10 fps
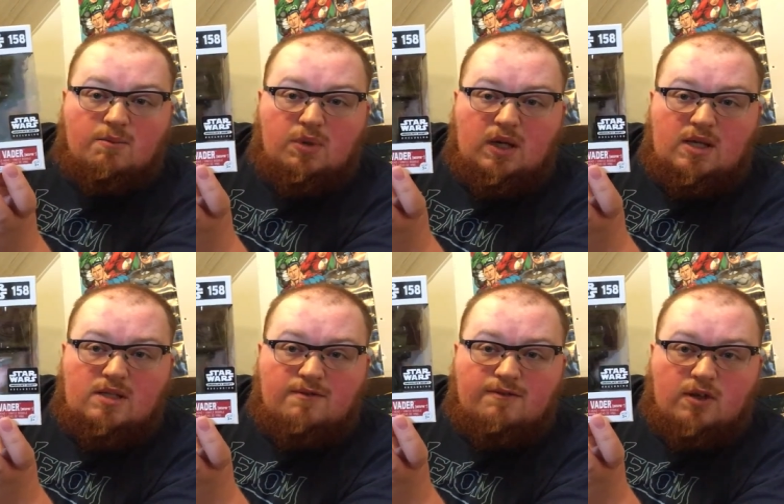please
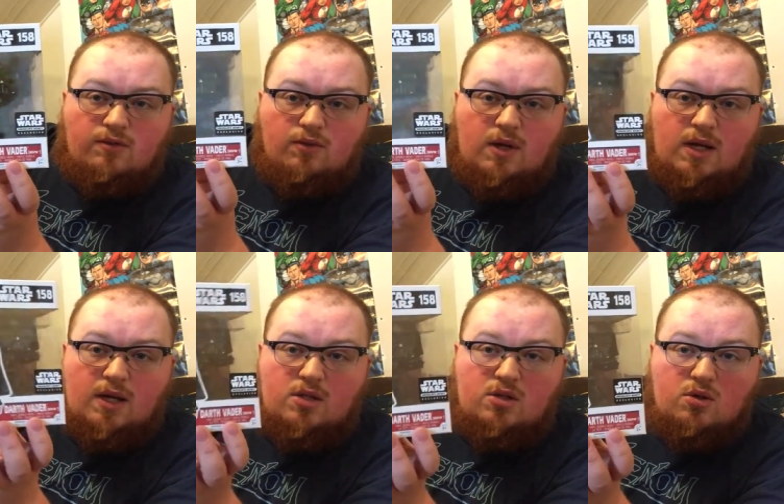feel
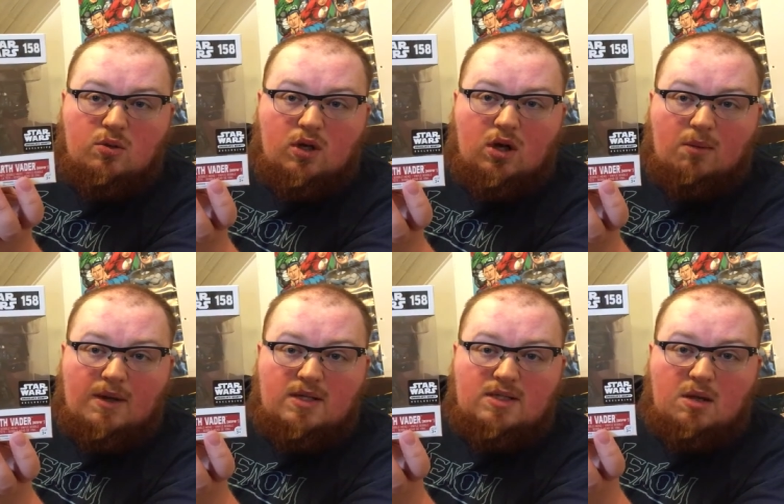free to
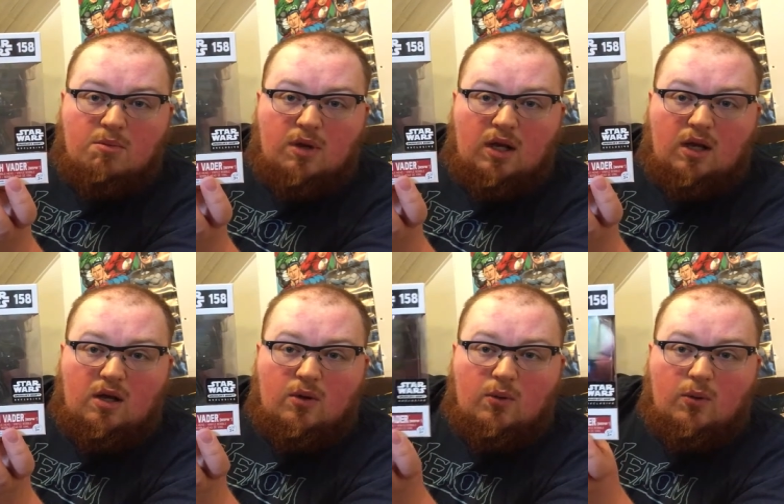comment
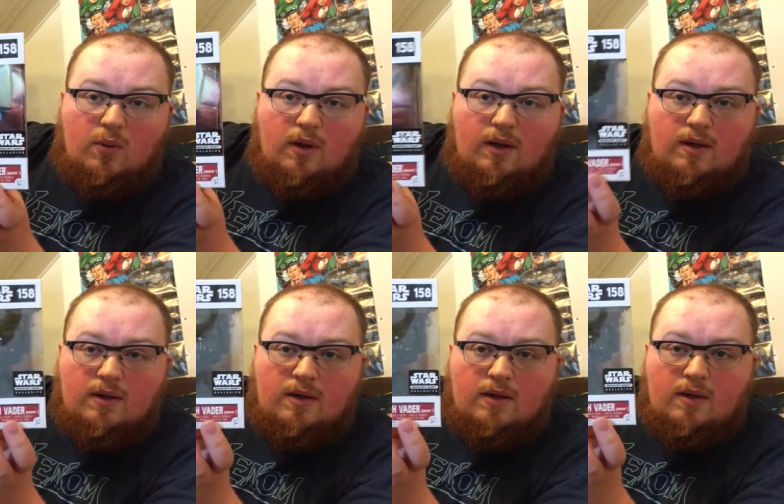below.
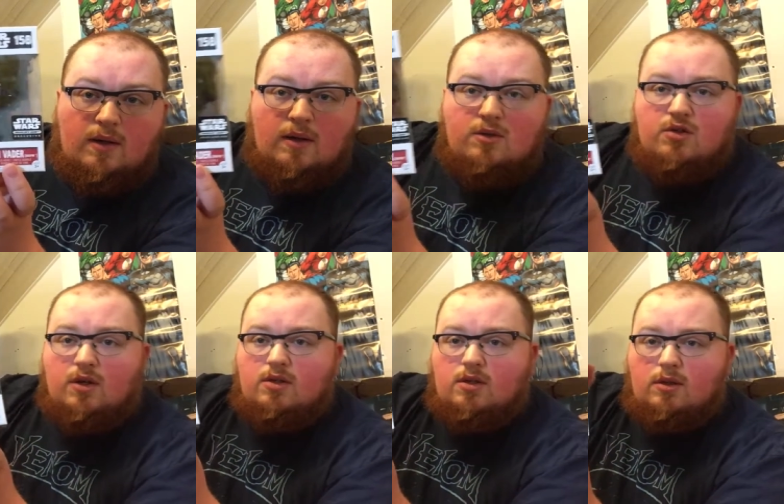I'm
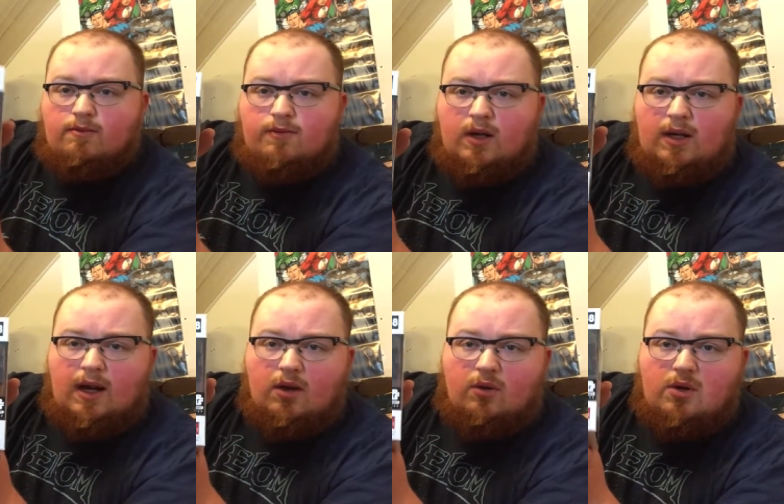trying to find an
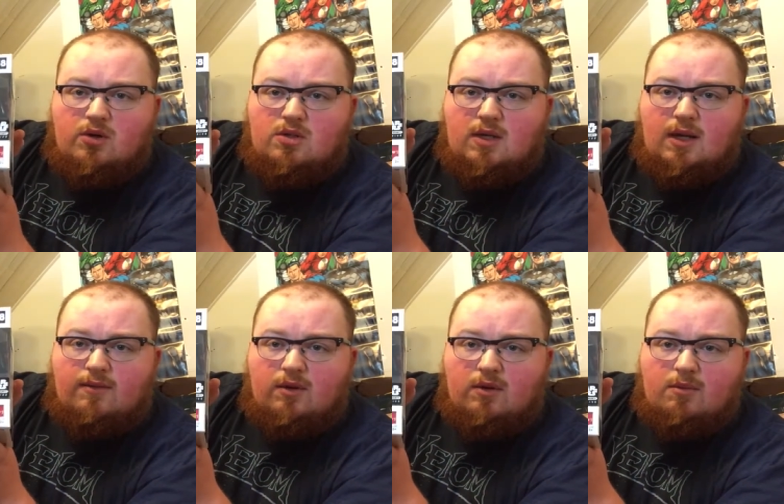angle that doesn't
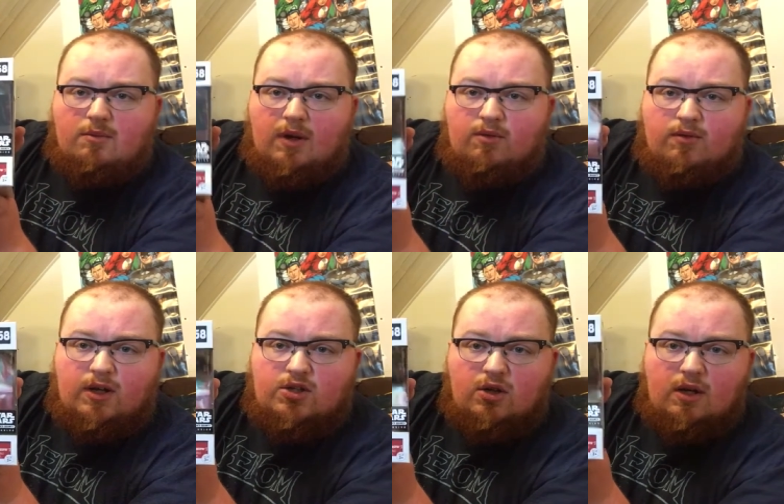have the bad
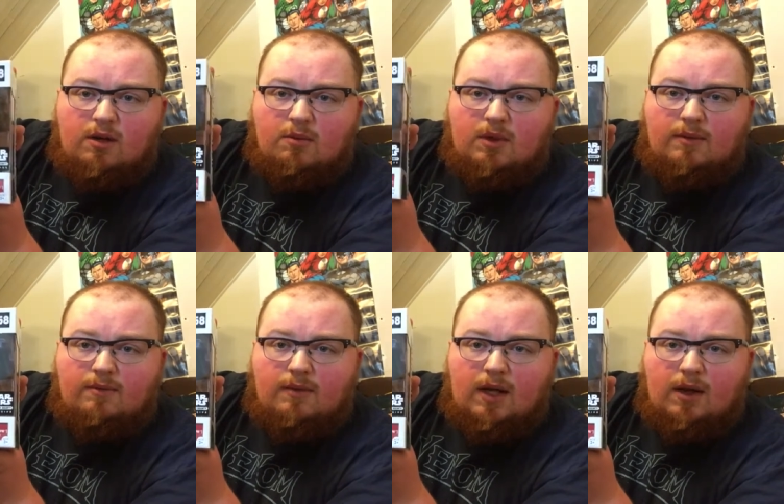reflection on it, but
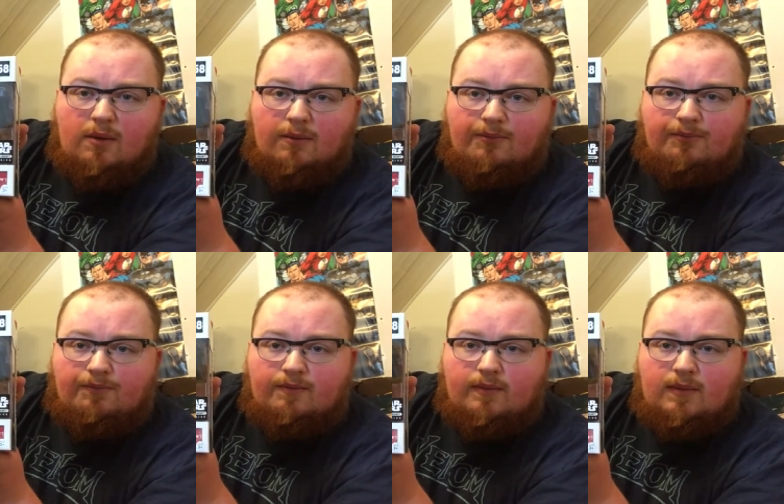hey ho.
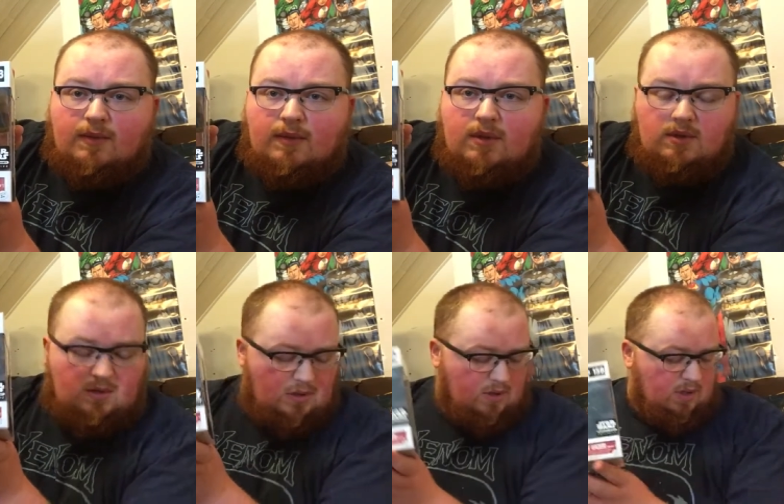
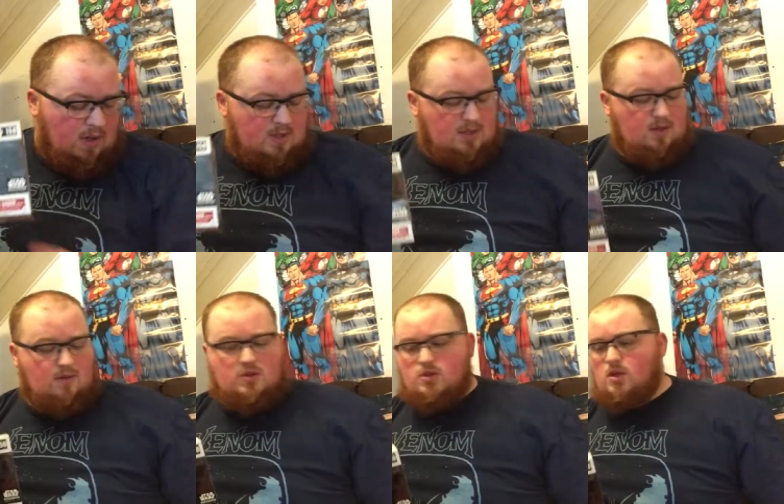So yeah,
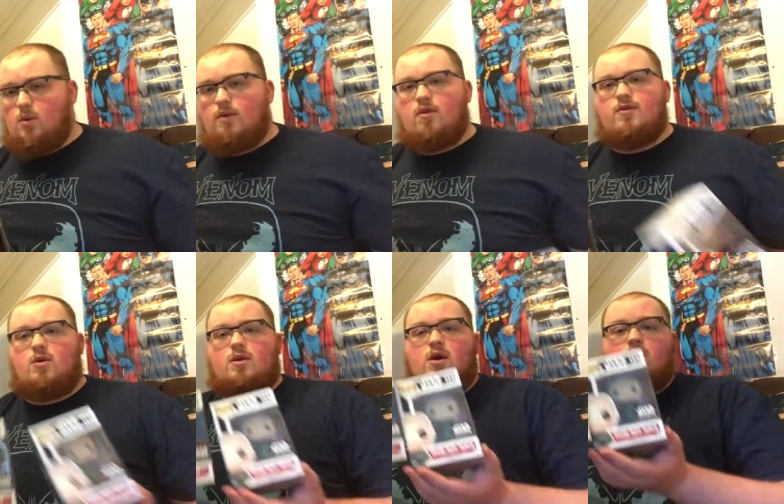so just a quick
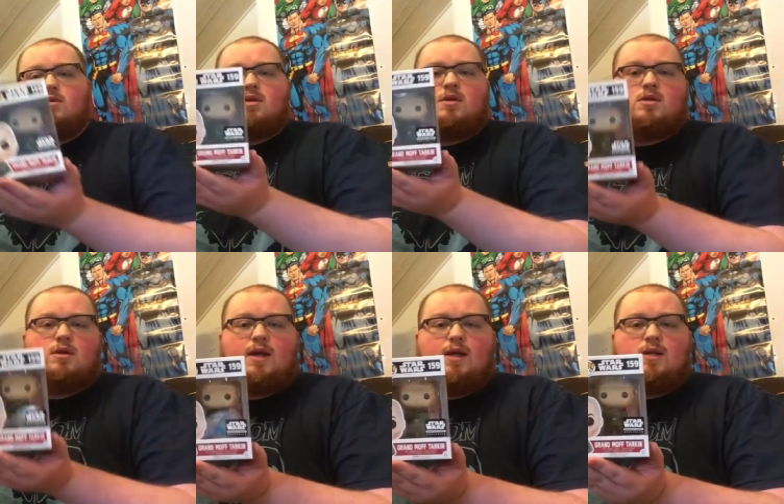review of those. So
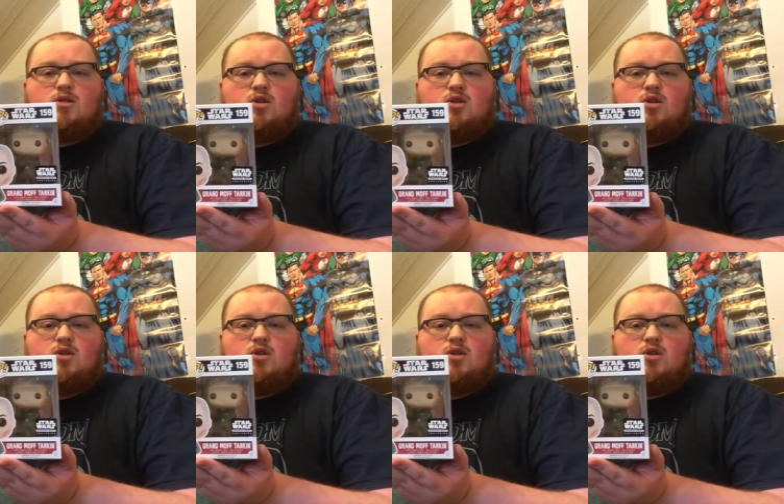you get the